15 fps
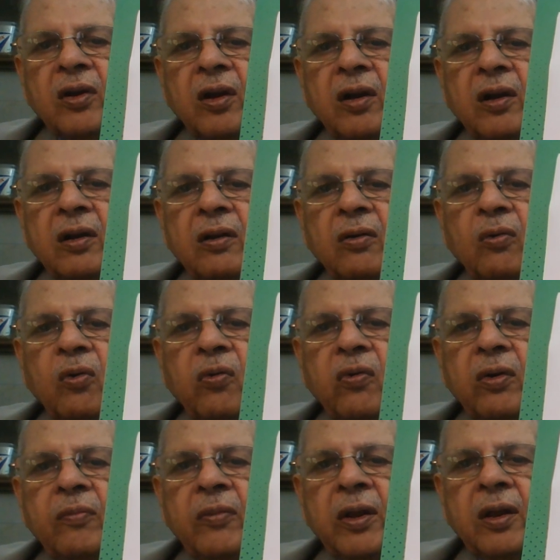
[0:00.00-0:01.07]
called
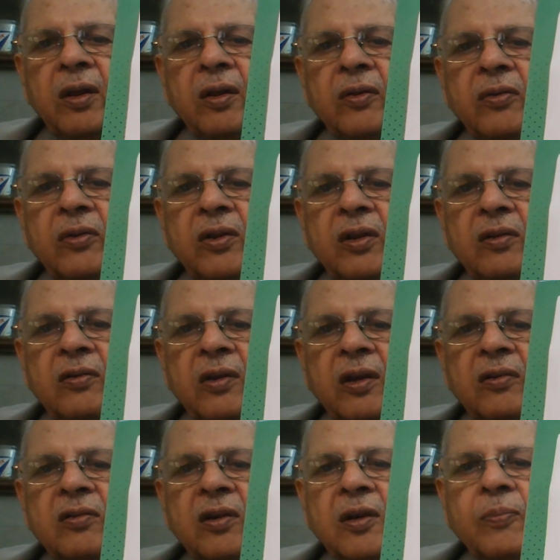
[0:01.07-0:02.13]
ovum. These
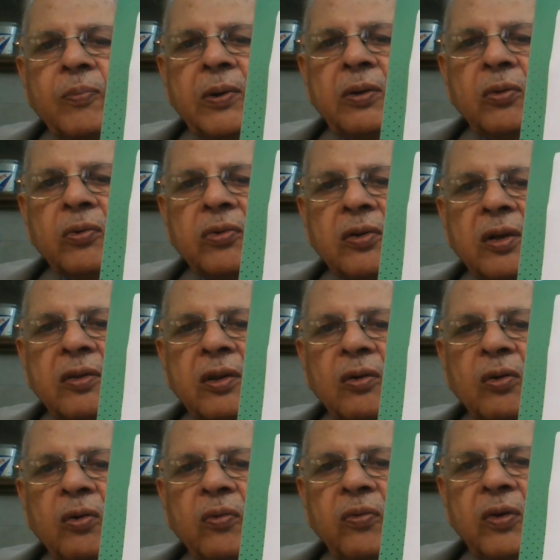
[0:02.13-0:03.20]
eggs are produced in the
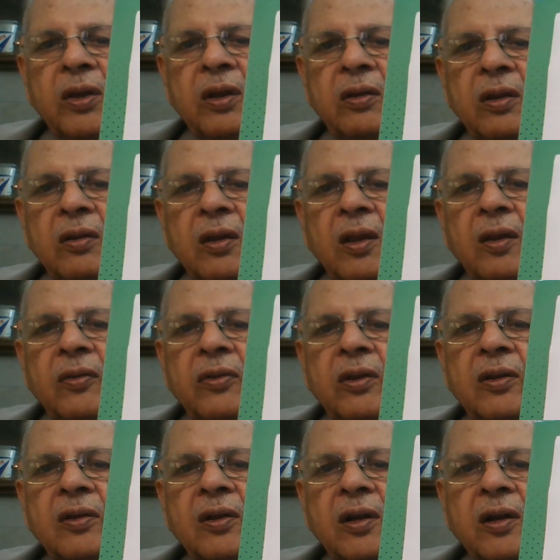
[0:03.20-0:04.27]
ovary.
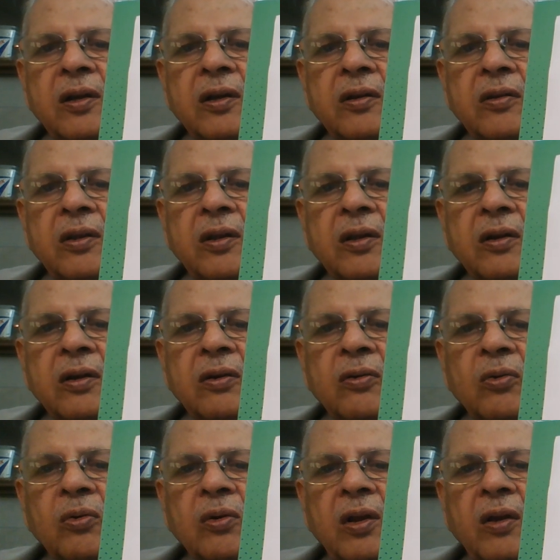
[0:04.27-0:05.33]
These are under the
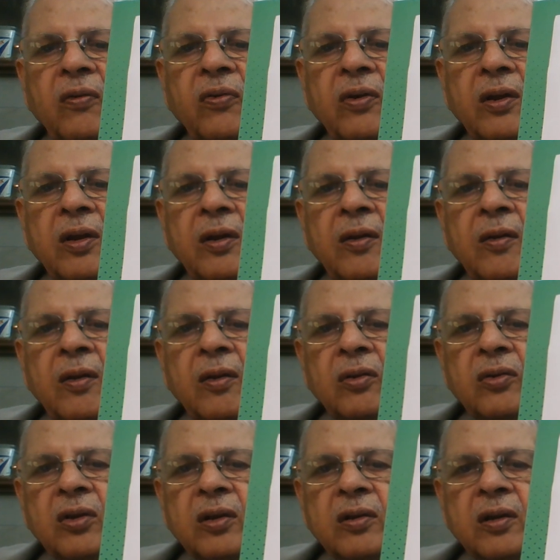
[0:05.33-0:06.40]
control of
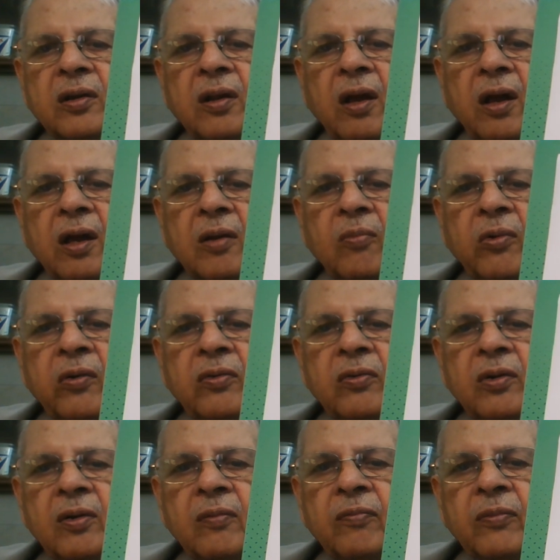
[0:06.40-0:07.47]
certain
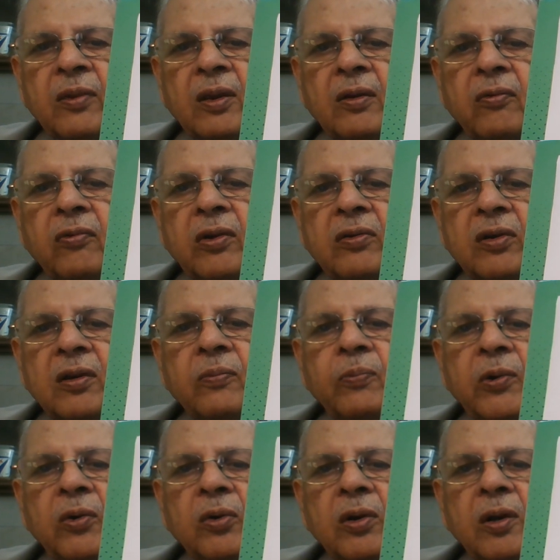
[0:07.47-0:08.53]
hormones, which is
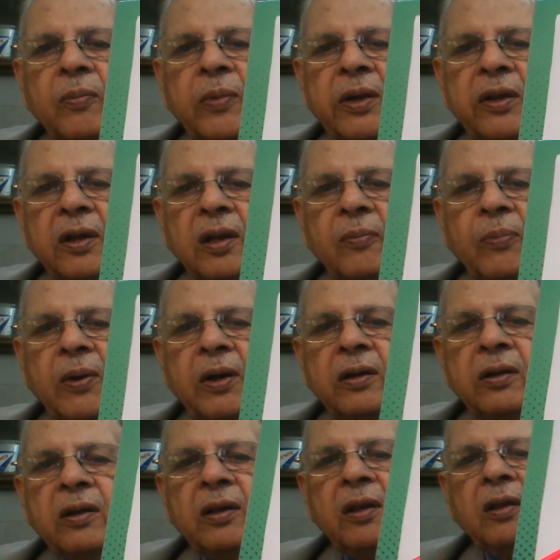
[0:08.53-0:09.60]
purely medical part.
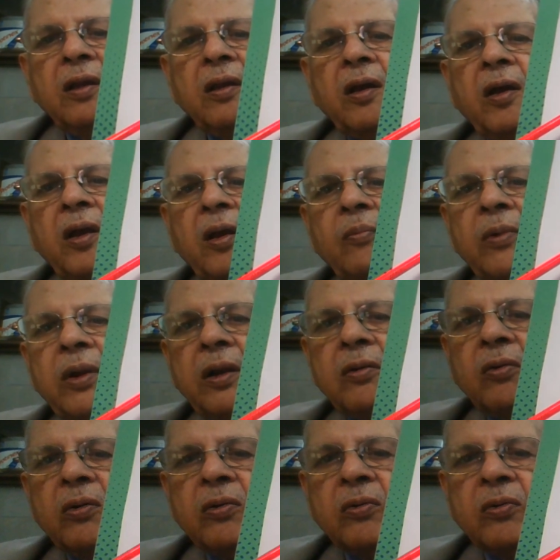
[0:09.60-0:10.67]
I am not
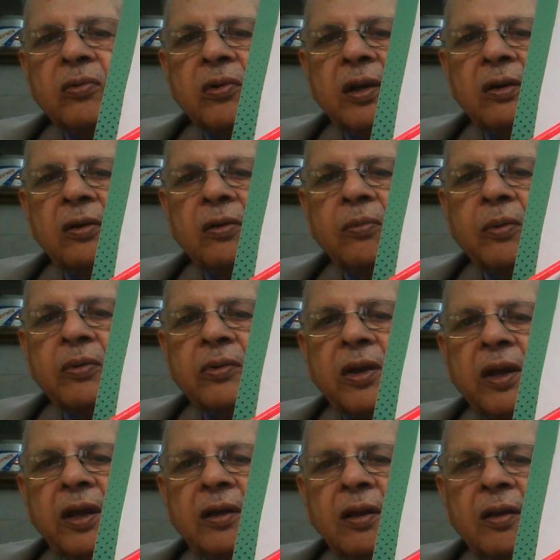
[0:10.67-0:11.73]
going to tell you about
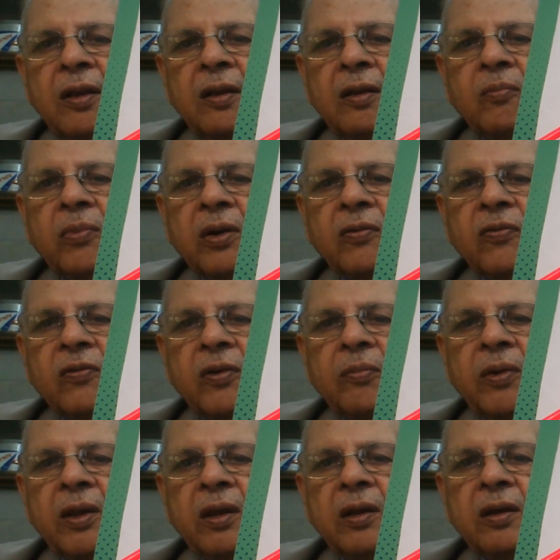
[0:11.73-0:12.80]
that, but
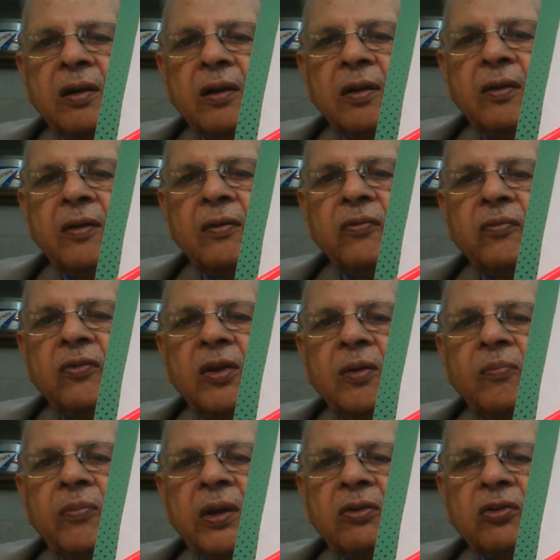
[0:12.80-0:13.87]
from here the
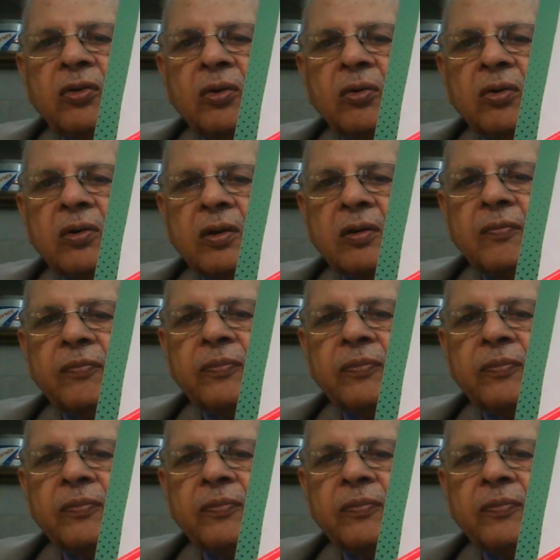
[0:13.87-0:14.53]
matured